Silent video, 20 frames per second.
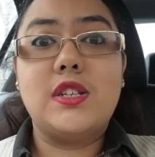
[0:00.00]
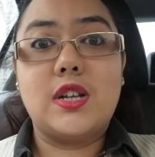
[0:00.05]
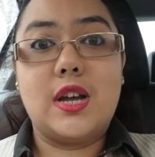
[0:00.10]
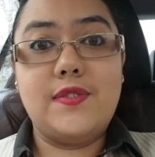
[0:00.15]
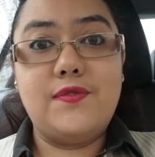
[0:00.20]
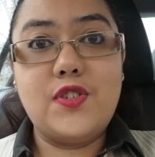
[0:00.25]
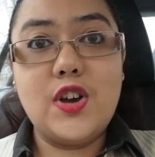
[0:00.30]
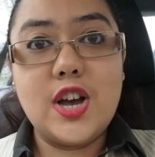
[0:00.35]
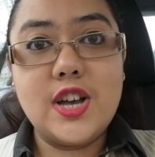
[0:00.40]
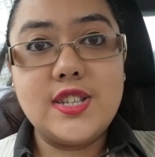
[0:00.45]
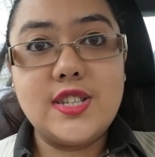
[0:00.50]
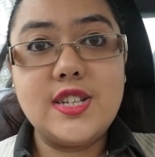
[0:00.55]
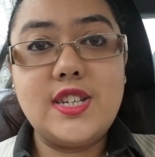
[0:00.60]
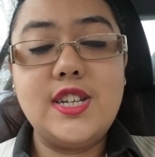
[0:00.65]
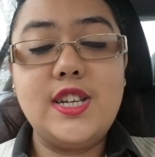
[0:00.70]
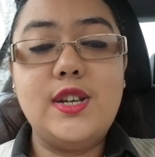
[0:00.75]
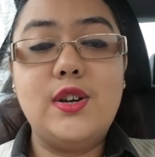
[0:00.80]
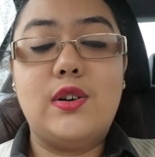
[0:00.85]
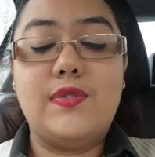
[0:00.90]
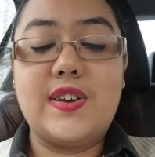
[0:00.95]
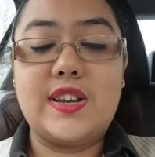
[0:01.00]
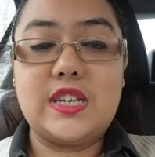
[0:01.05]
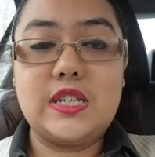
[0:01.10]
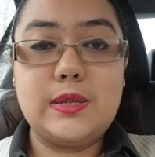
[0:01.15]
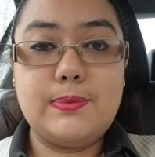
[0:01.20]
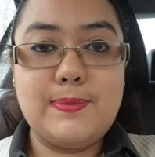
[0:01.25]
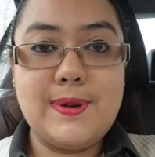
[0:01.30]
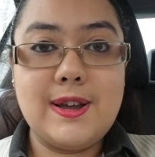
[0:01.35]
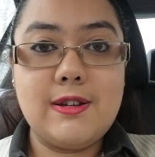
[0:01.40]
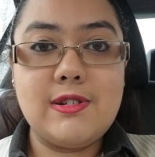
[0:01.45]
diversity of
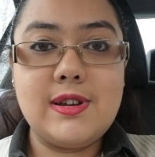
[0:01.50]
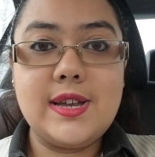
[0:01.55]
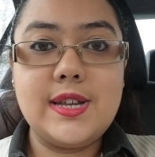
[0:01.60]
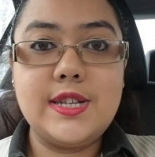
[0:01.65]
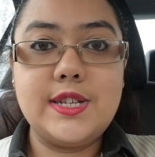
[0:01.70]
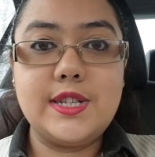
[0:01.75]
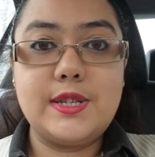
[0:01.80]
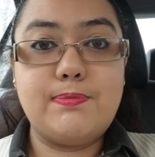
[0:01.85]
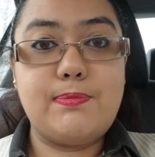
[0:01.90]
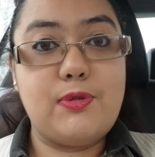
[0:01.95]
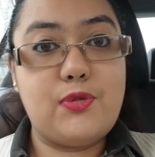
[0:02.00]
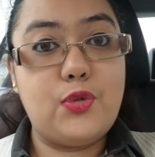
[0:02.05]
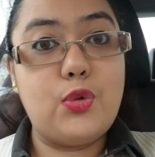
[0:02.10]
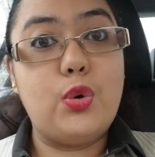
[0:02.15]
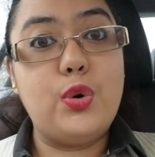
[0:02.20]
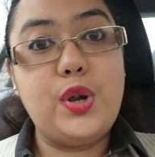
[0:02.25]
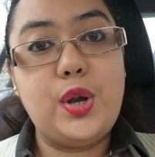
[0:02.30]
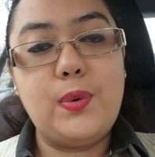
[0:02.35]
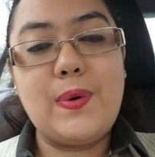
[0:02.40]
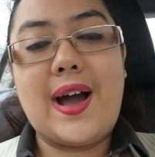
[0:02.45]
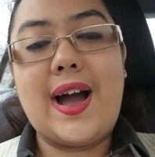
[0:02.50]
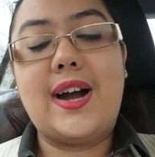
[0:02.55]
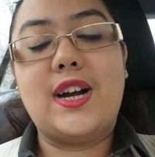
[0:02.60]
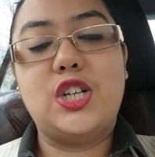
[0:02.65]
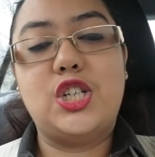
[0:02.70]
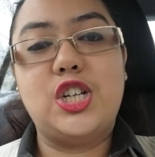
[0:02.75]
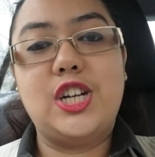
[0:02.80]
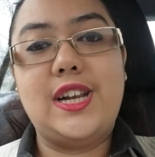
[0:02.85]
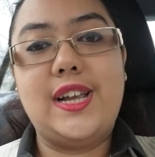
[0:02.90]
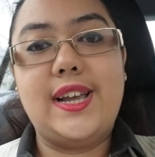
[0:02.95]
experience before you
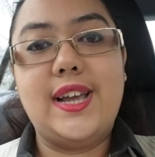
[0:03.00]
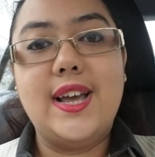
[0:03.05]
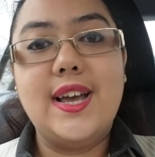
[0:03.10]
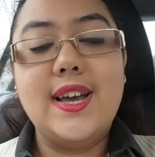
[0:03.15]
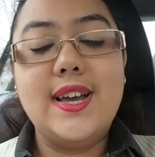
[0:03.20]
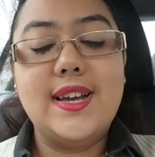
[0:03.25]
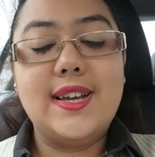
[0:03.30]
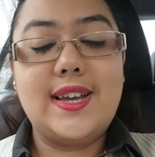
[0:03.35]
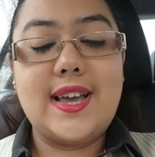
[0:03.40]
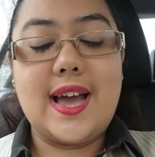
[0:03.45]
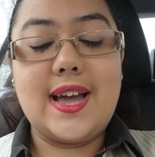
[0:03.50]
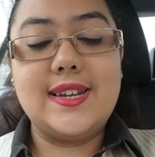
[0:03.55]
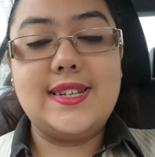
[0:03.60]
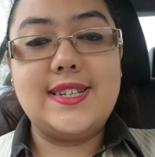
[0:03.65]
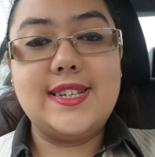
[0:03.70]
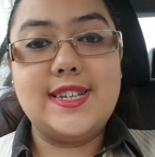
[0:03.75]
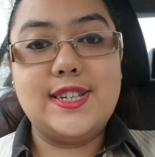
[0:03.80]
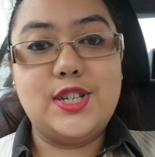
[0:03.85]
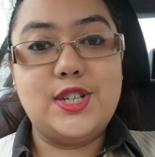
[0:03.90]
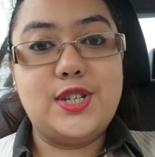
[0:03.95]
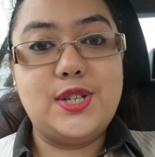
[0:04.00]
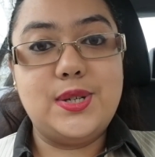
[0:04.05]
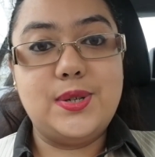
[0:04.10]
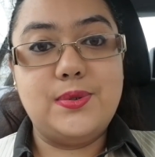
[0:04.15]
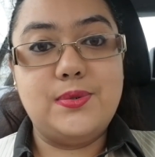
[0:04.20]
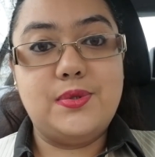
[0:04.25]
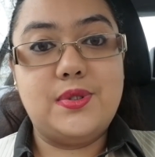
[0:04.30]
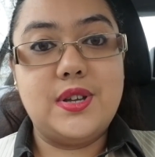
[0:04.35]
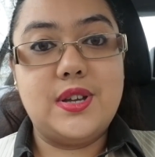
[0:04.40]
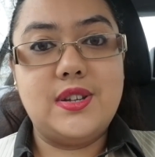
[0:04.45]
actually get
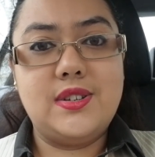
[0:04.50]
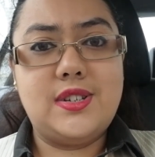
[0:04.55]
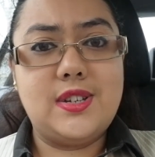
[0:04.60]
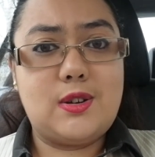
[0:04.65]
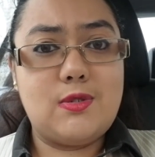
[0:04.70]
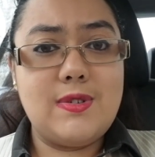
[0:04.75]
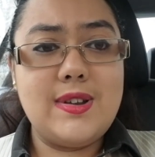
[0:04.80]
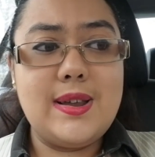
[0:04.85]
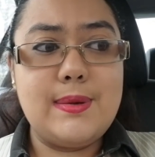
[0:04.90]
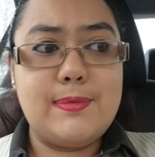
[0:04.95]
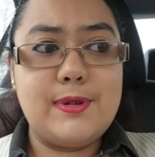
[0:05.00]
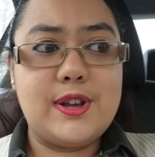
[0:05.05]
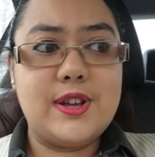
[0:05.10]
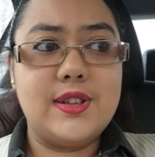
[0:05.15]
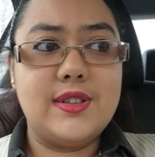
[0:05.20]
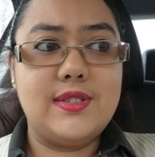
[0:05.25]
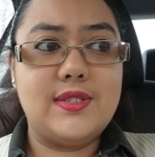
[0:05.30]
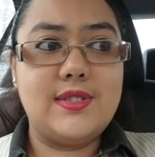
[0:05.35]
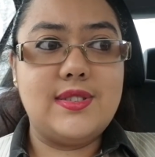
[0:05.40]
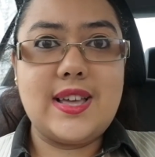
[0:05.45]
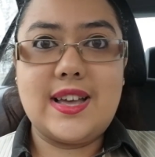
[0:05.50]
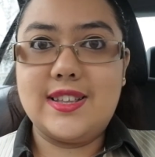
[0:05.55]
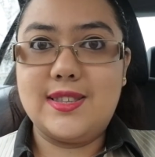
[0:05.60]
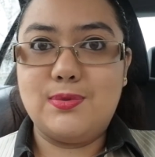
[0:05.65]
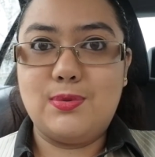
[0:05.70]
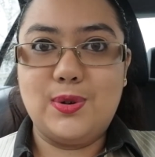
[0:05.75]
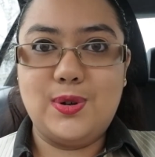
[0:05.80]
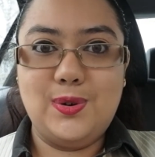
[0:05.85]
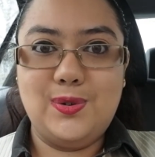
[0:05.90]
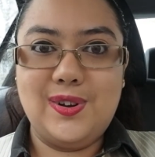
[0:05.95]
into the degree, because
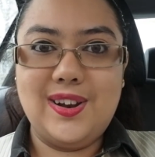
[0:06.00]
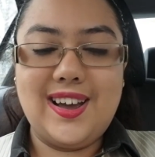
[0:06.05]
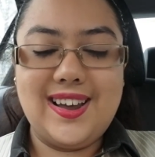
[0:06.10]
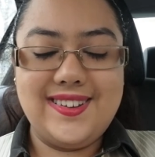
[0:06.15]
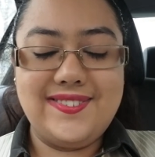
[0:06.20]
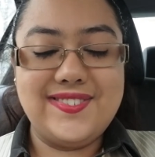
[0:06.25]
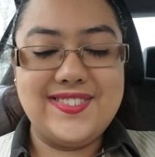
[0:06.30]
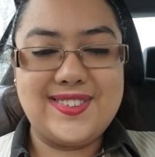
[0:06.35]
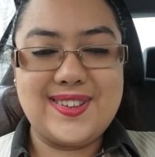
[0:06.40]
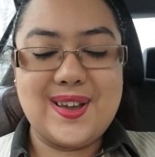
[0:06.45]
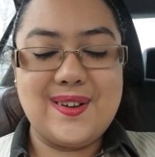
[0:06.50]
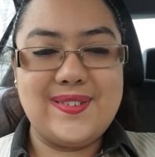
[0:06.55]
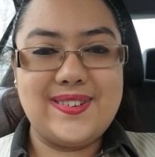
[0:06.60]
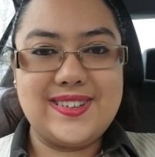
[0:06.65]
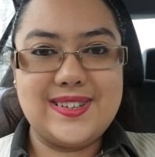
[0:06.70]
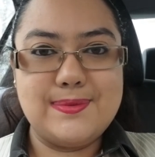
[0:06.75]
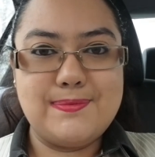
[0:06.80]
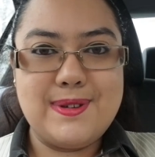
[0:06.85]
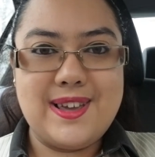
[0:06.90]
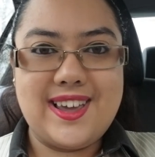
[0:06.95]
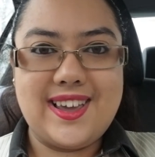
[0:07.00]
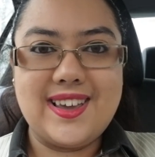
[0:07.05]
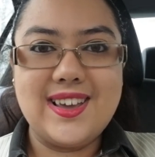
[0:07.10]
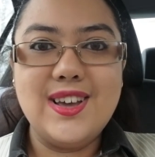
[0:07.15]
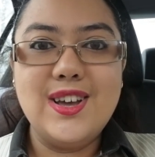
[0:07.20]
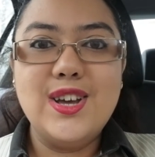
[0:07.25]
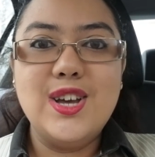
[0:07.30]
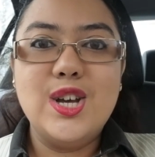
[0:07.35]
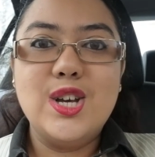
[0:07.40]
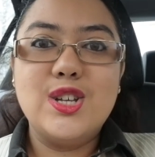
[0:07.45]
that's what your life is going to be.
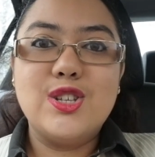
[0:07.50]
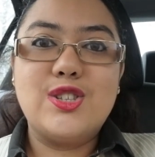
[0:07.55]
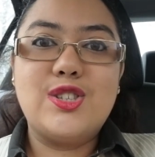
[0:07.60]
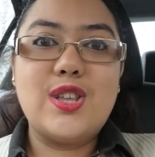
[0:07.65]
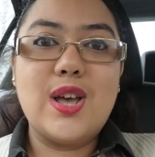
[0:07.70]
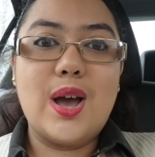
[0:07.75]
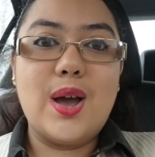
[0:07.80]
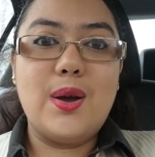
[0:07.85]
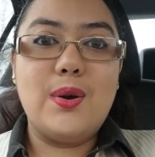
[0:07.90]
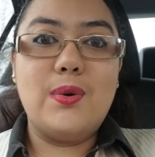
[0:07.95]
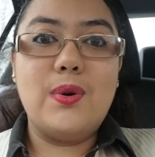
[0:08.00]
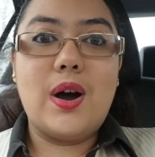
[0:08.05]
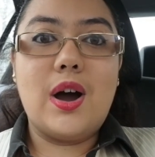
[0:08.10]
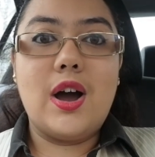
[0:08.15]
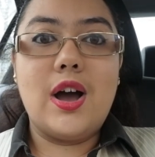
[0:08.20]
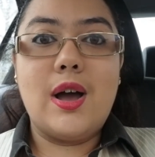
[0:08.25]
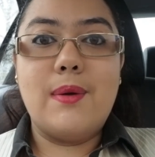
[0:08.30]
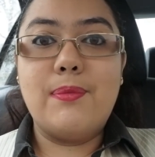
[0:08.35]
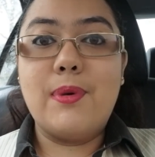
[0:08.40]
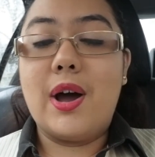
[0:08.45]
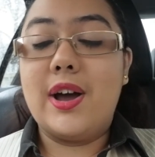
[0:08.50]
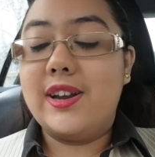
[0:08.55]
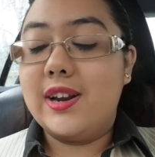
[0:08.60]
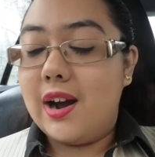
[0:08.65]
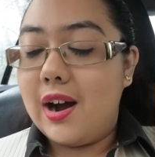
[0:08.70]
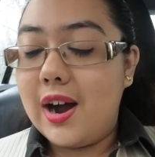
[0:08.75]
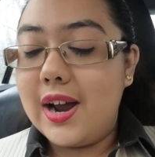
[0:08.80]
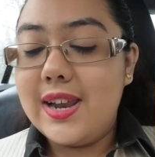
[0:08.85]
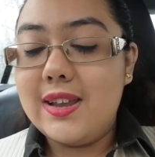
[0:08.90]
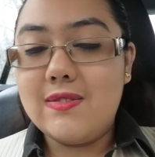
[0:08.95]
So I'd
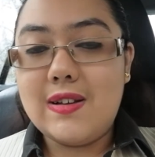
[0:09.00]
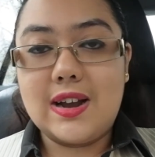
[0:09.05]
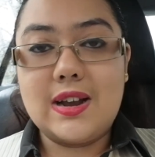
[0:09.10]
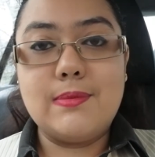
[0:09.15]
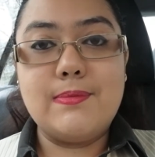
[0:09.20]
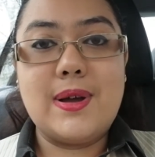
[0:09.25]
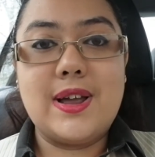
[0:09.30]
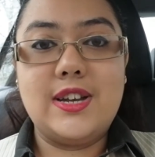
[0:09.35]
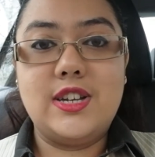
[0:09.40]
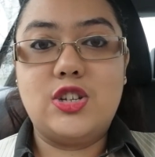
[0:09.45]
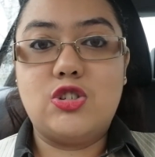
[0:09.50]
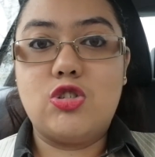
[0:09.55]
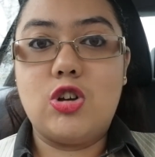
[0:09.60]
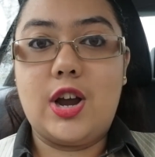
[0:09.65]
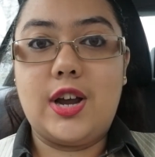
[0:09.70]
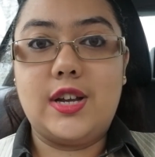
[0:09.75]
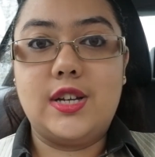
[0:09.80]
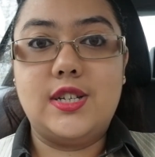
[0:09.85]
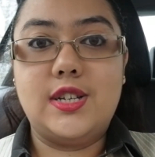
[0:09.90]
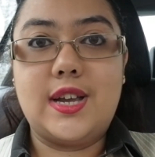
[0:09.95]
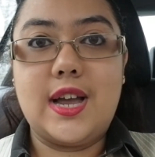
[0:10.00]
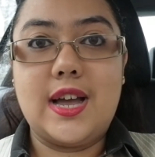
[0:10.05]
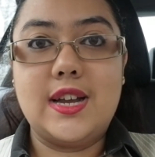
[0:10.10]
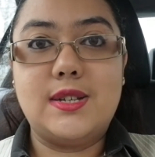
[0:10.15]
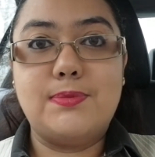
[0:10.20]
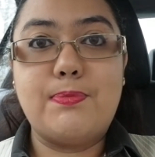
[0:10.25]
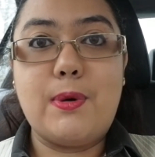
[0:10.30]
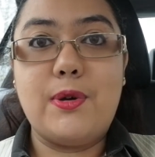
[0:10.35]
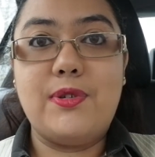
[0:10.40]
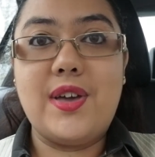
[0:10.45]
highly recommend trying to
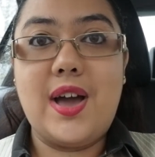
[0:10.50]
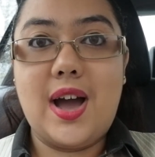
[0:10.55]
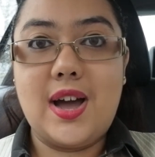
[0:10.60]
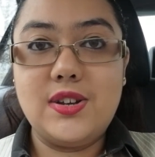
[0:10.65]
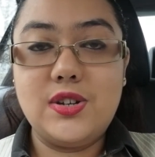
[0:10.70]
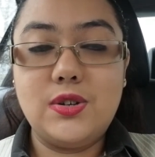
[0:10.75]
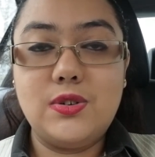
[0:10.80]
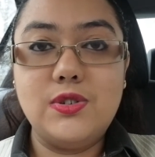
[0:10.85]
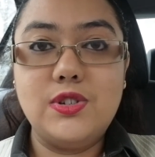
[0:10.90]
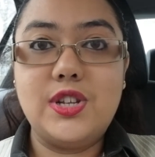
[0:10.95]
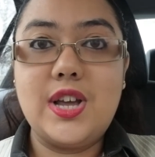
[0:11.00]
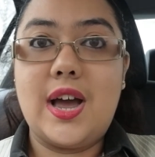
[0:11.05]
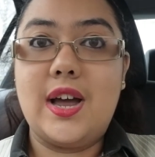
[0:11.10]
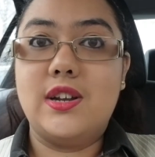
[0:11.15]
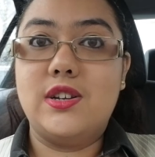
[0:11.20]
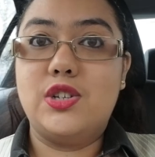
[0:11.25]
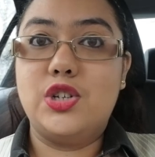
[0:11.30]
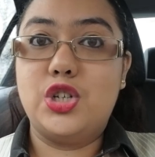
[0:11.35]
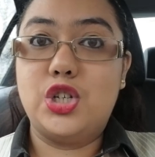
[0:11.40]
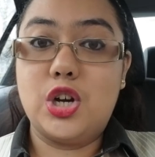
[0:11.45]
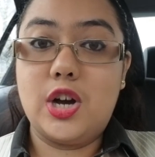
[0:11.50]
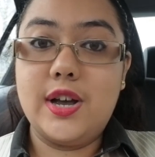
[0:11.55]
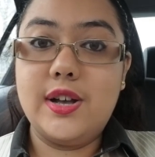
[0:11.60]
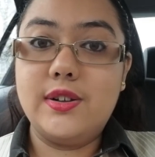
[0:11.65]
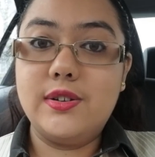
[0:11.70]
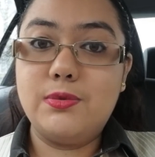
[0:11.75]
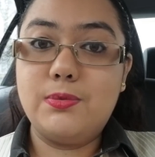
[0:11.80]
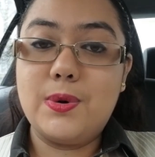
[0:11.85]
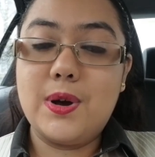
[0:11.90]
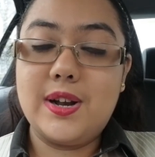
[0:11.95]
get both adult and
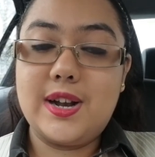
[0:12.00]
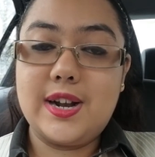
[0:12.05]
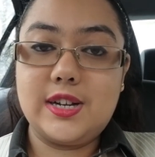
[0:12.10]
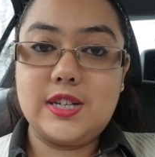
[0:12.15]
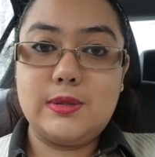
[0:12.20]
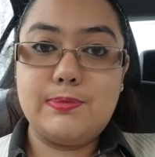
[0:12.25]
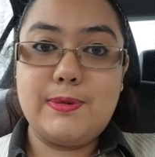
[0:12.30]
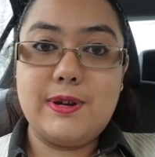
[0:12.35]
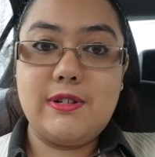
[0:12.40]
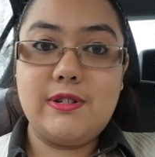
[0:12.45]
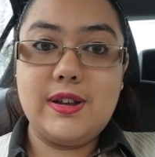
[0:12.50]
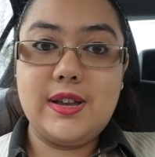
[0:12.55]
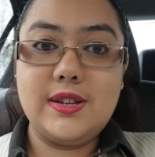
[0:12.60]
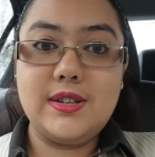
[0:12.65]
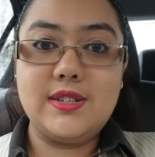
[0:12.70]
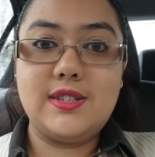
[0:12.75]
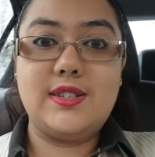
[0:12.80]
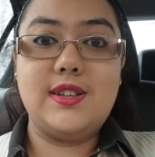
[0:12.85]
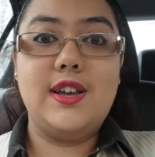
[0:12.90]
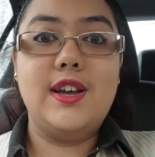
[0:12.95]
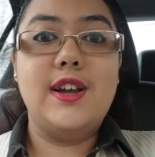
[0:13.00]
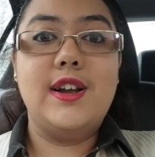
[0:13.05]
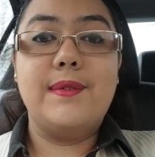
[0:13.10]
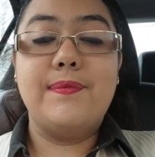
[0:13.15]
child work experience